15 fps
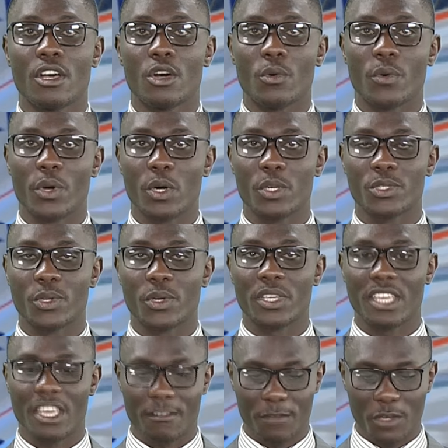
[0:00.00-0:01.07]
We also
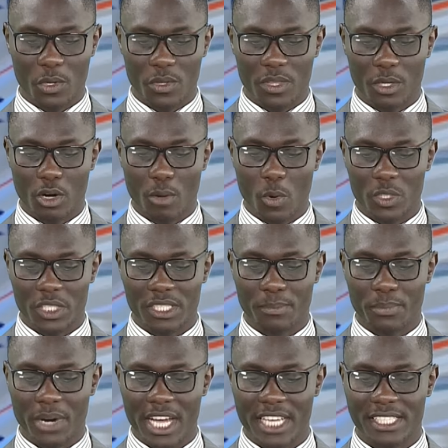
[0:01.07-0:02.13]
give you the commodity
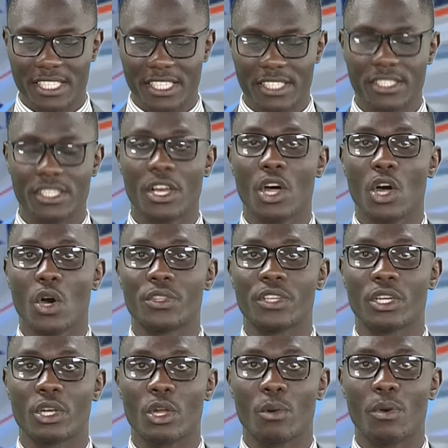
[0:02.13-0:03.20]
prices on the
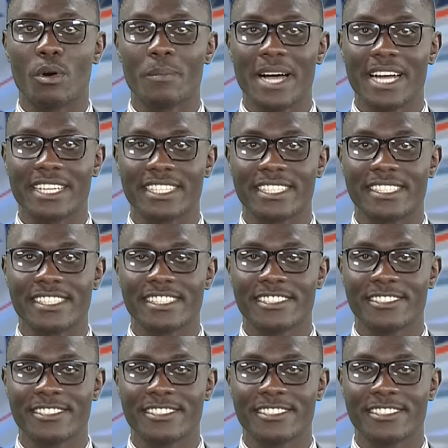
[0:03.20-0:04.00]
global market.